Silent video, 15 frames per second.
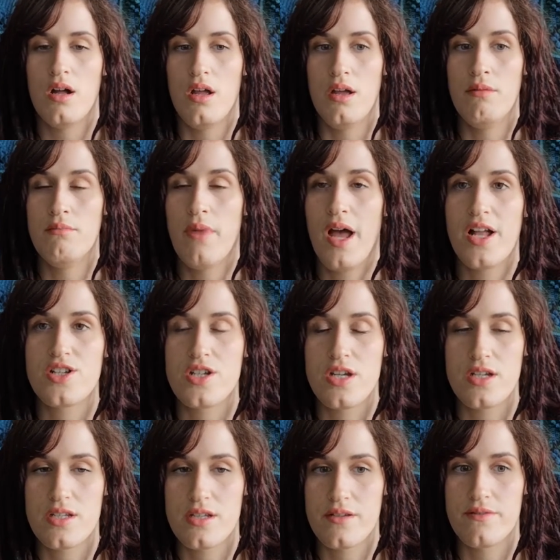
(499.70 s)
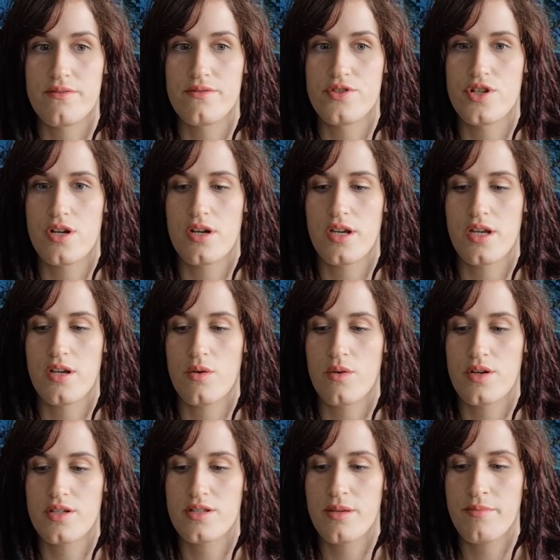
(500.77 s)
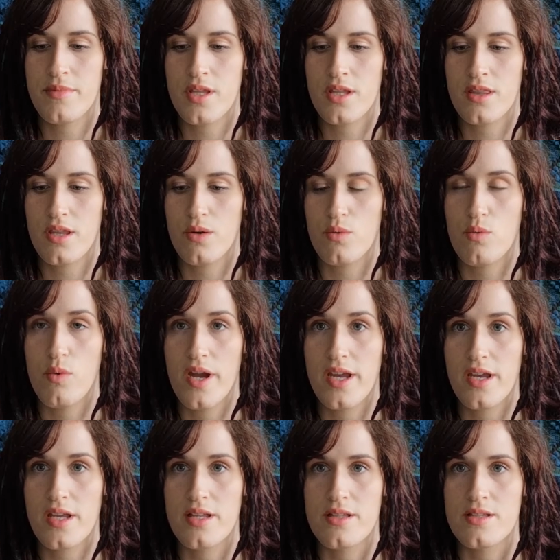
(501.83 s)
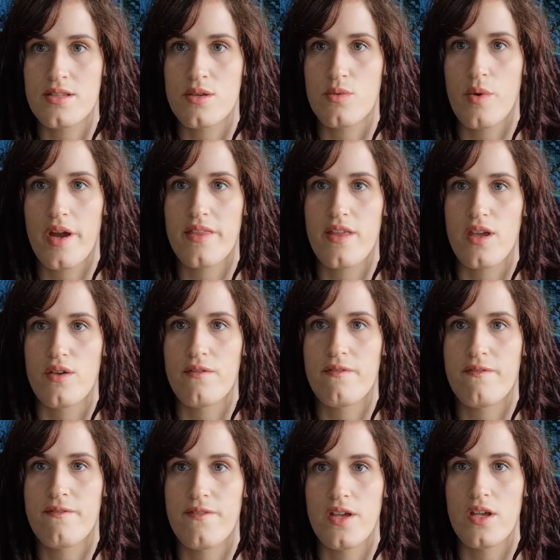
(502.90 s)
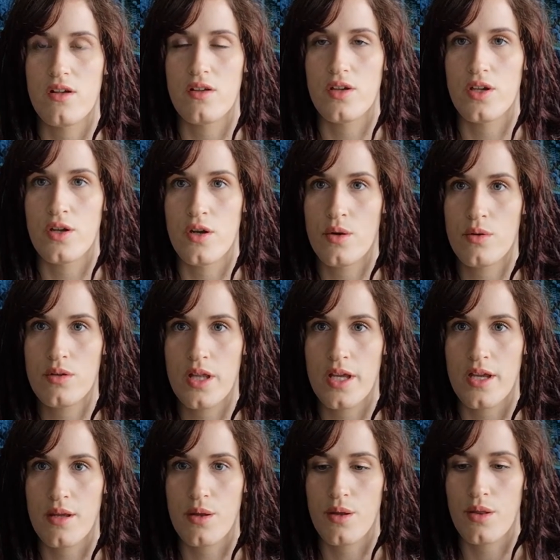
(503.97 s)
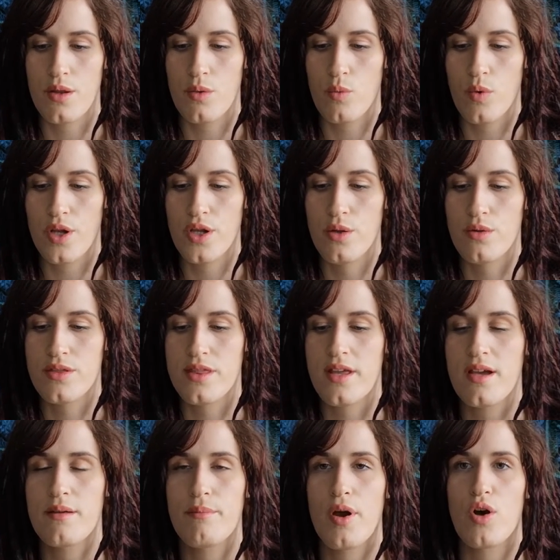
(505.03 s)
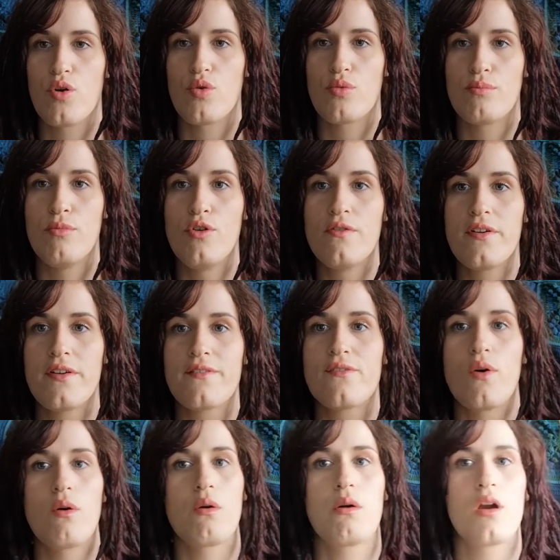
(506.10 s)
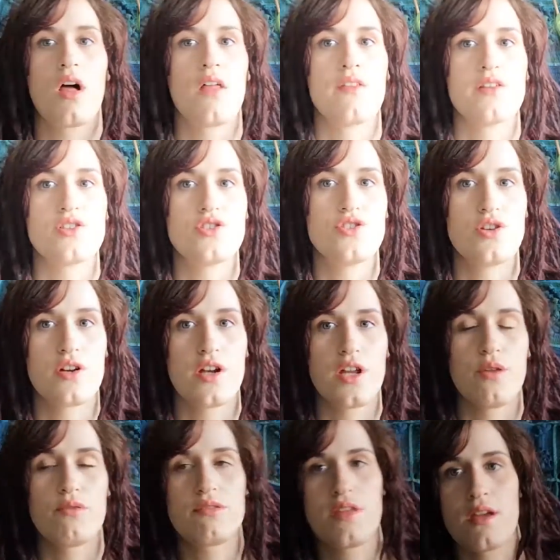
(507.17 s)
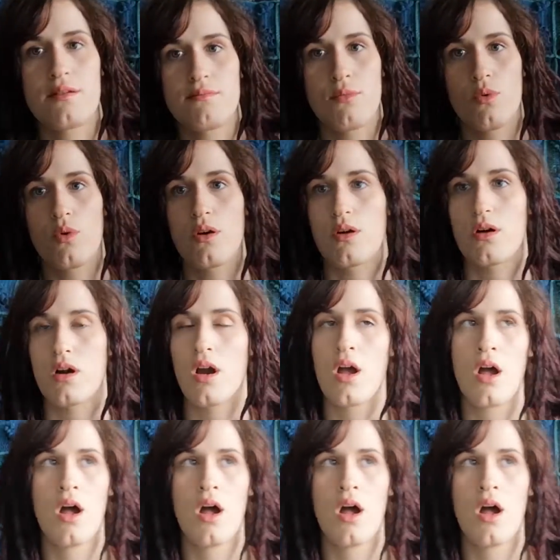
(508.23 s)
imaginative journey, or something that awakens the way that you feel, you know, like when you think about moving forward on this journey, you think more